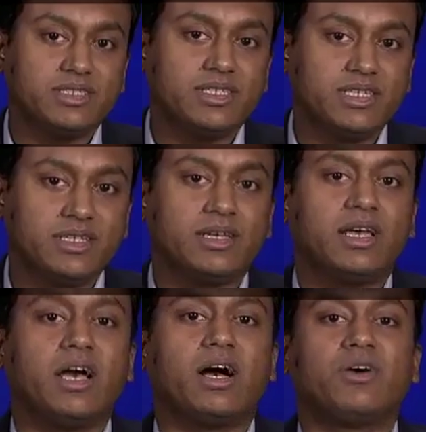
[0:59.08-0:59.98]
gene,
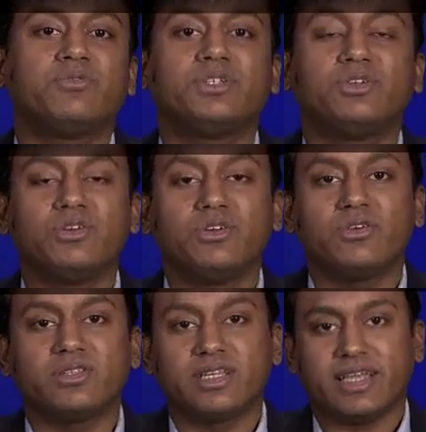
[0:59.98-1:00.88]
we don't know
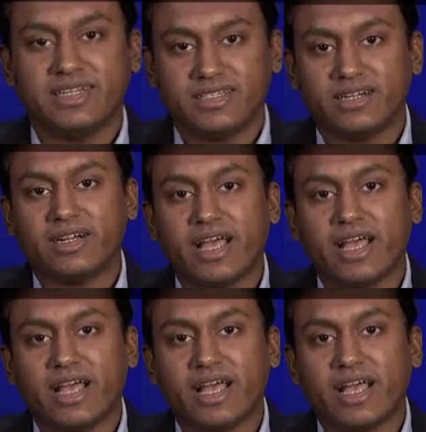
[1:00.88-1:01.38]
the entire